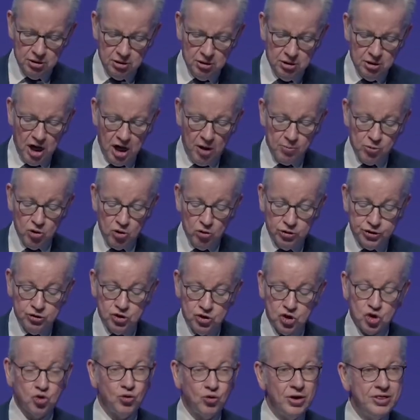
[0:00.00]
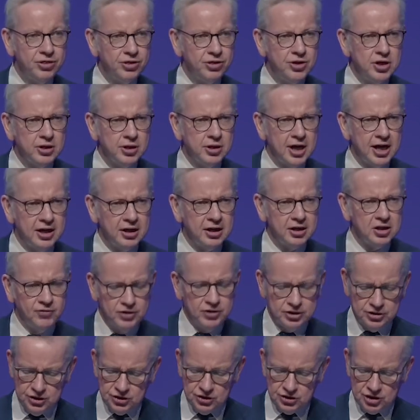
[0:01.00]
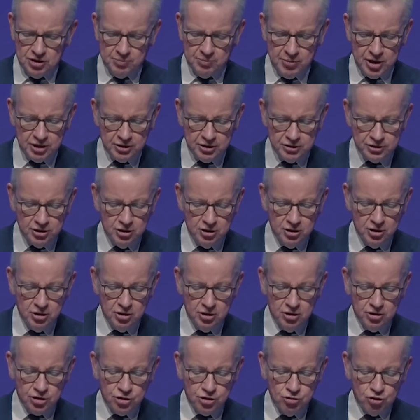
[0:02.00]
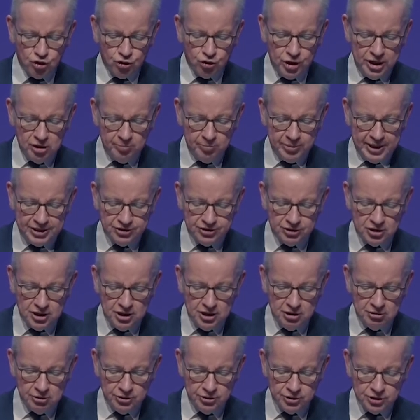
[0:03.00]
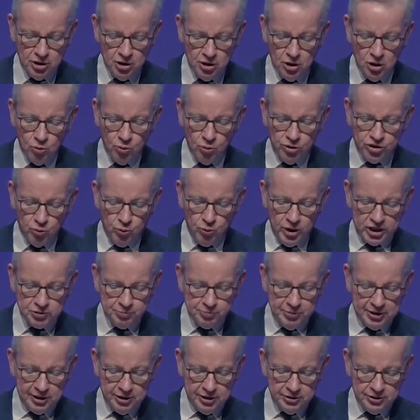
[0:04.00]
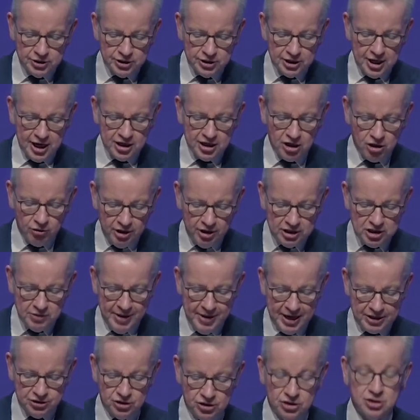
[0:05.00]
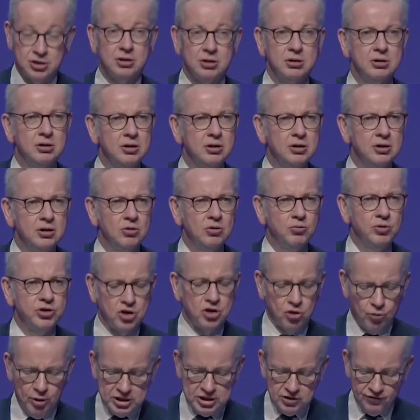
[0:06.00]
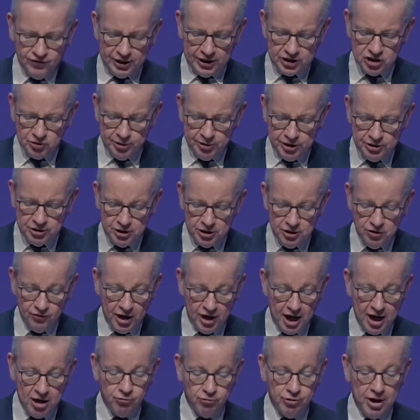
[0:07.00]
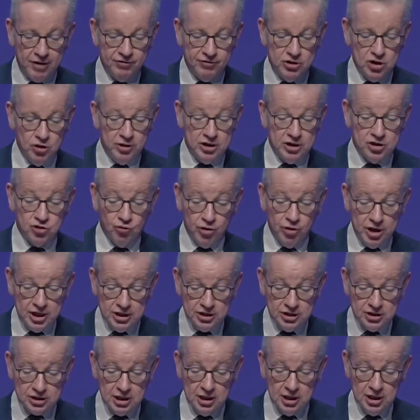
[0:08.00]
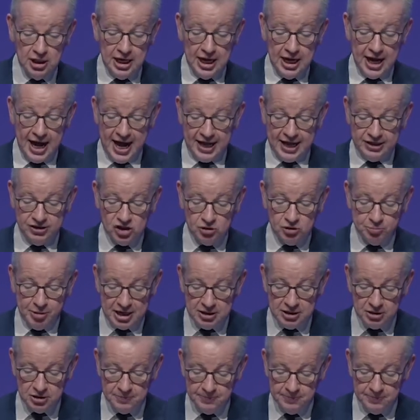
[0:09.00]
And we're also strengthening the hand of existing mayors through trailblazer deals with the West Midlands and Greater Manchester, with greater flexibility over how revenue is raised and spent.